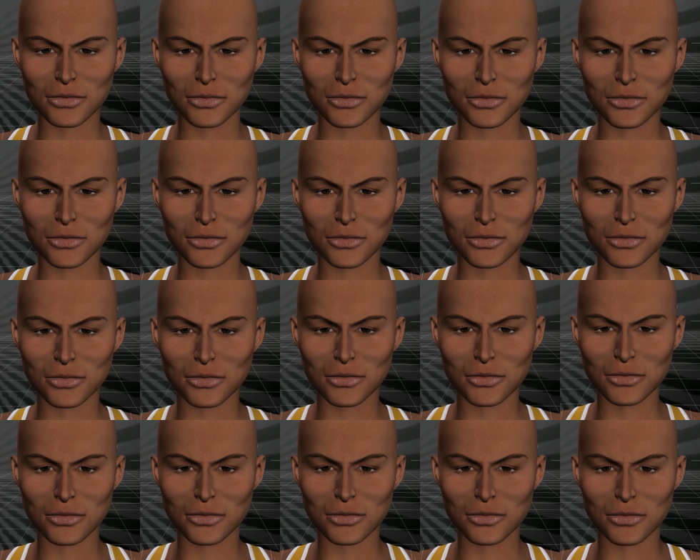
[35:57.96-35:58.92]

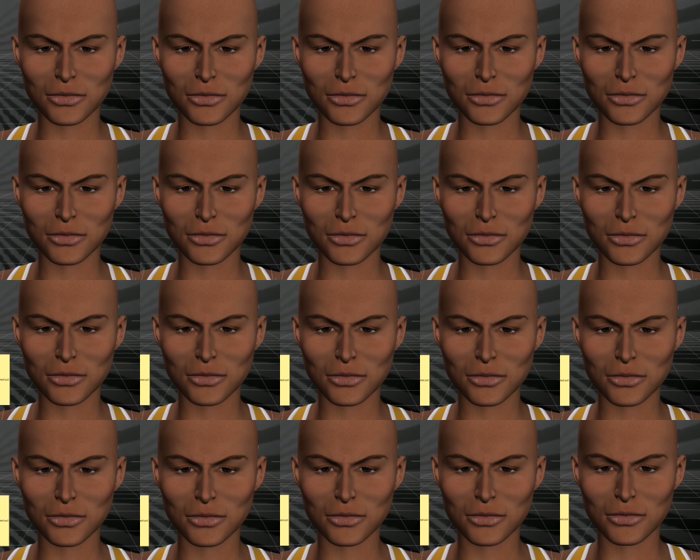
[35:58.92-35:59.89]

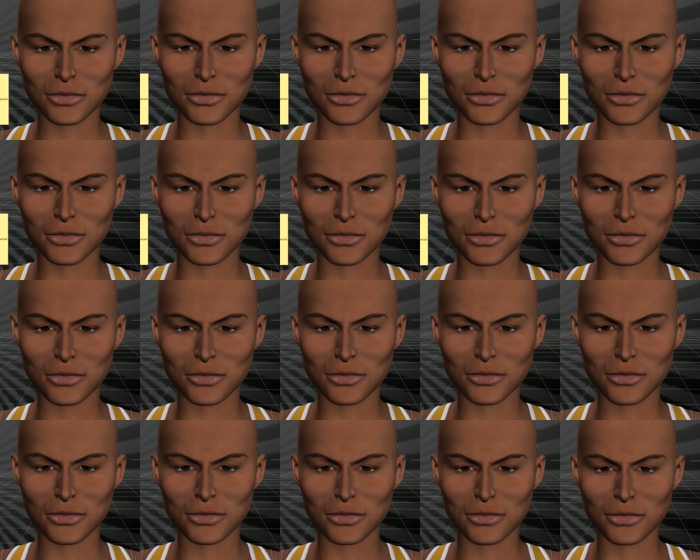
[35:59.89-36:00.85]

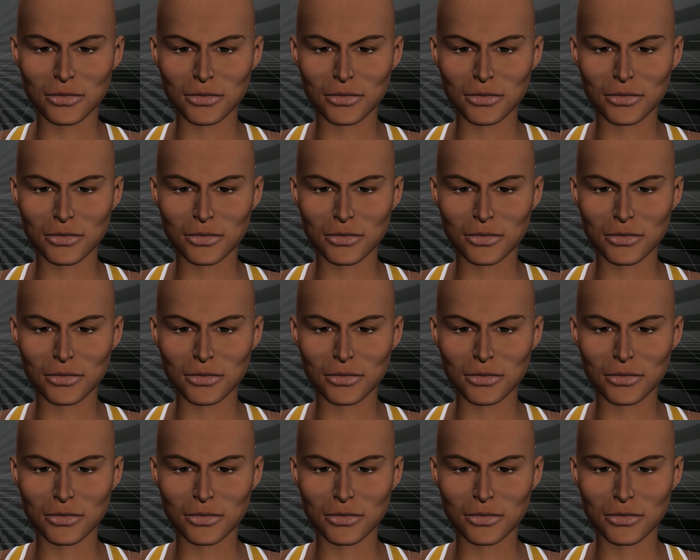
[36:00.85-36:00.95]
(silence)